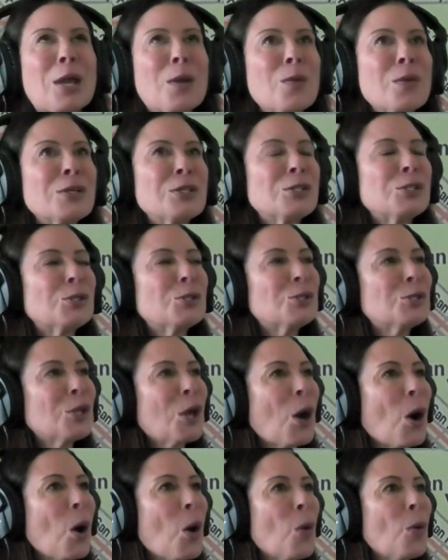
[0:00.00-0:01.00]
It was
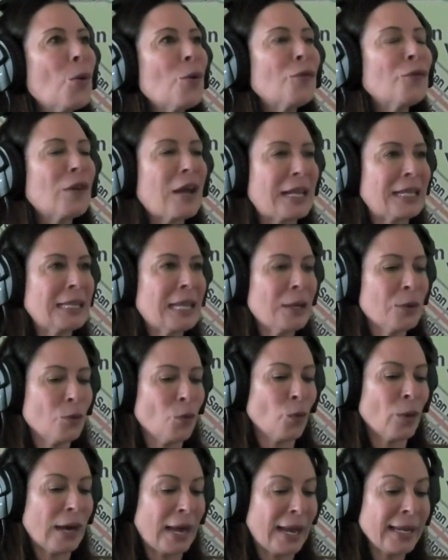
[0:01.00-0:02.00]
so fun. And
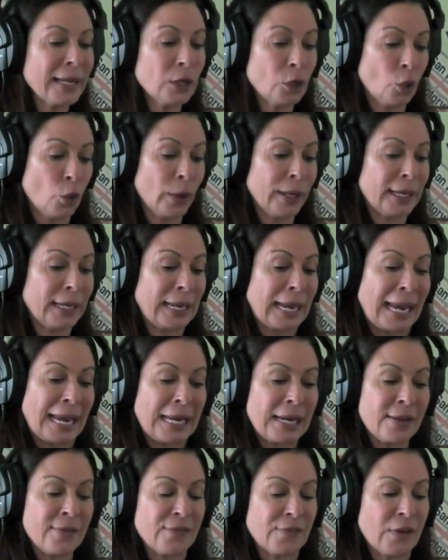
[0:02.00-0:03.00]
then when I had quit in
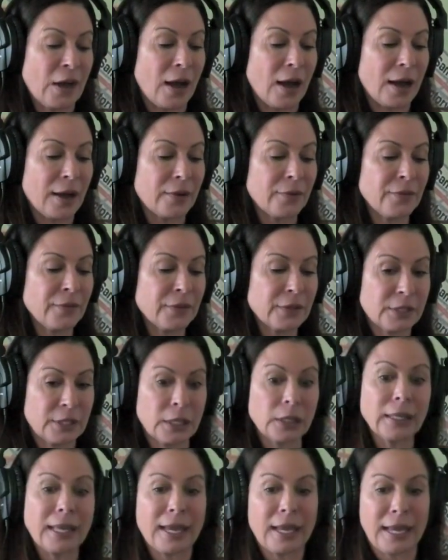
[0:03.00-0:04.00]
85
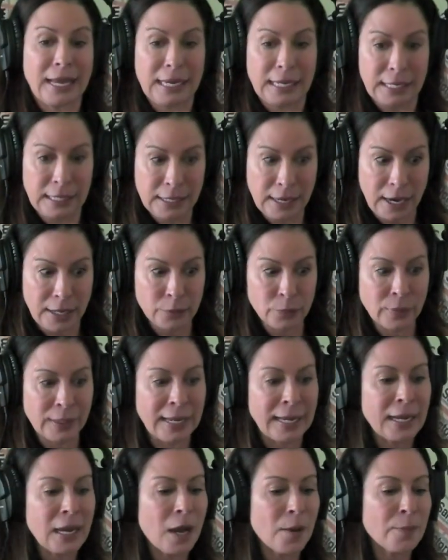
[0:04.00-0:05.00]
till 89 when
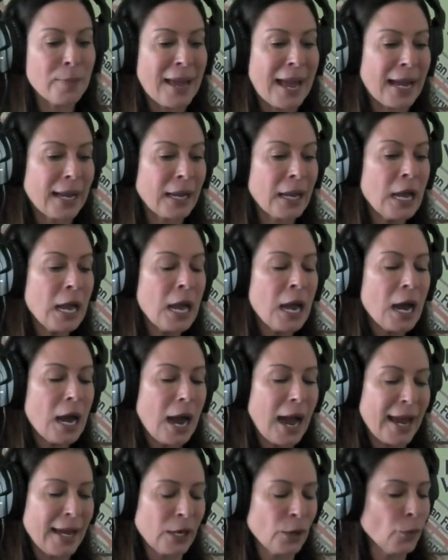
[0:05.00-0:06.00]
I got back,
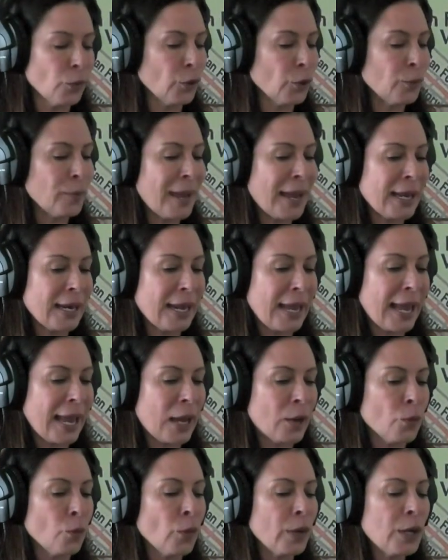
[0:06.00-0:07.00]
I had a roommate,
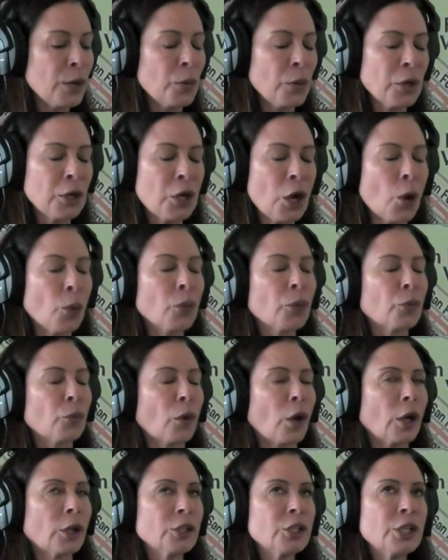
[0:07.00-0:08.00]
and we would go with
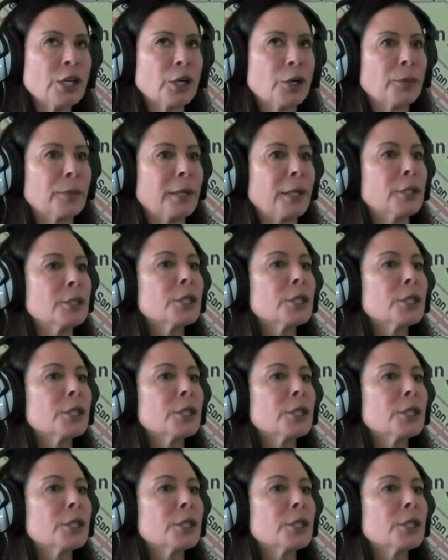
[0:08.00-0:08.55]
Ron Jeremy